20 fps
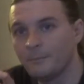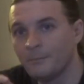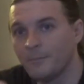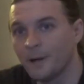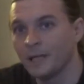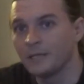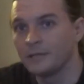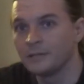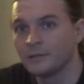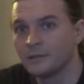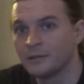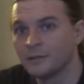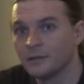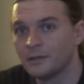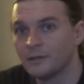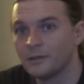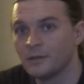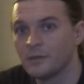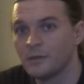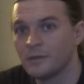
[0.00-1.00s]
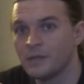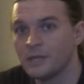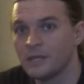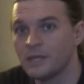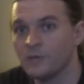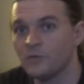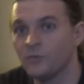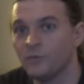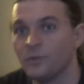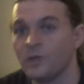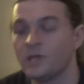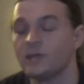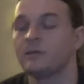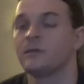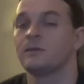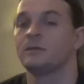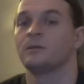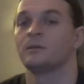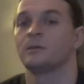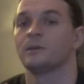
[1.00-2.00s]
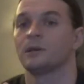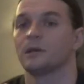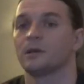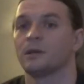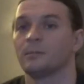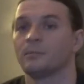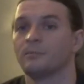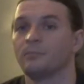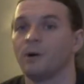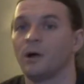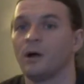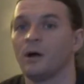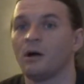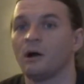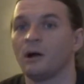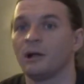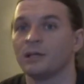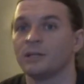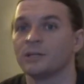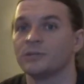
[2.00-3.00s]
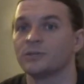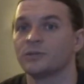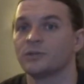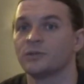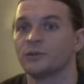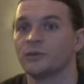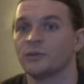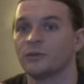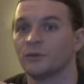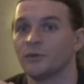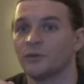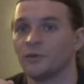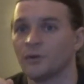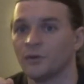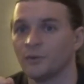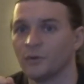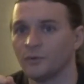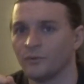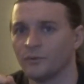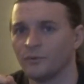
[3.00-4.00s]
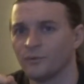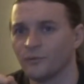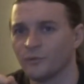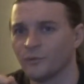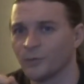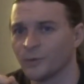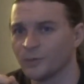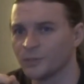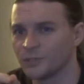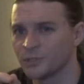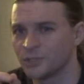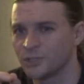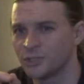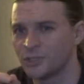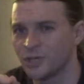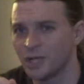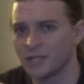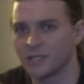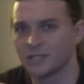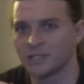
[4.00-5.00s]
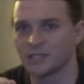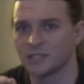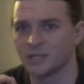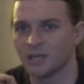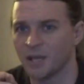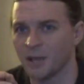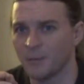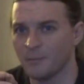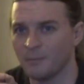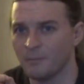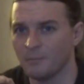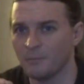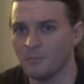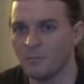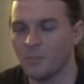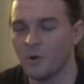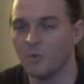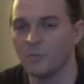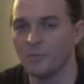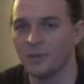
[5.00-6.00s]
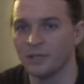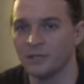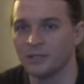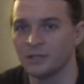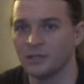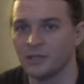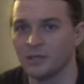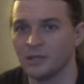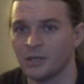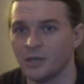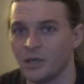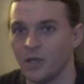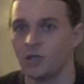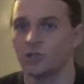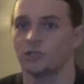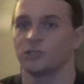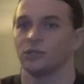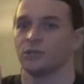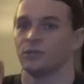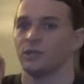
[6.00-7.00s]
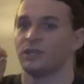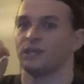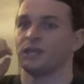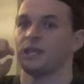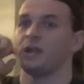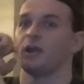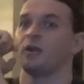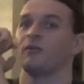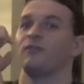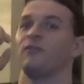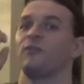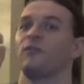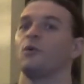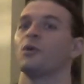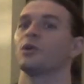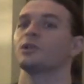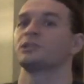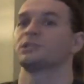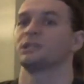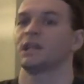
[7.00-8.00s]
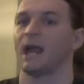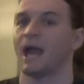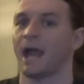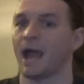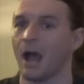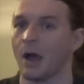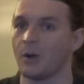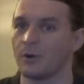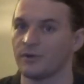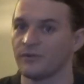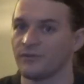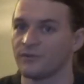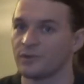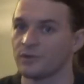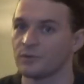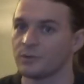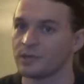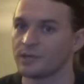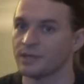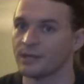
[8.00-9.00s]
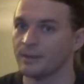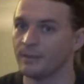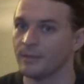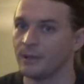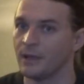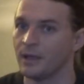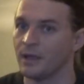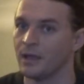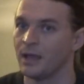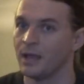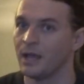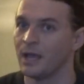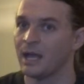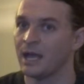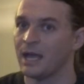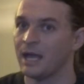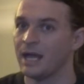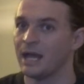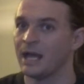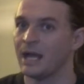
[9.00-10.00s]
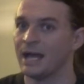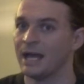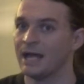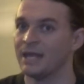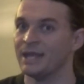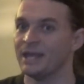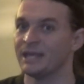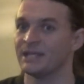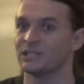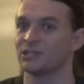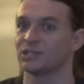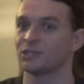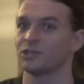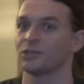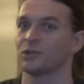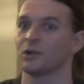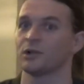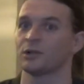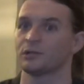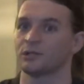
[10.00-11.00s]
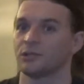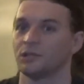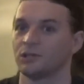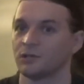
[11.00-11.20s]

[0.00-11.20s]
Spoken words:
But if we pause for just a moment so that they are forced out of their rhythm and they start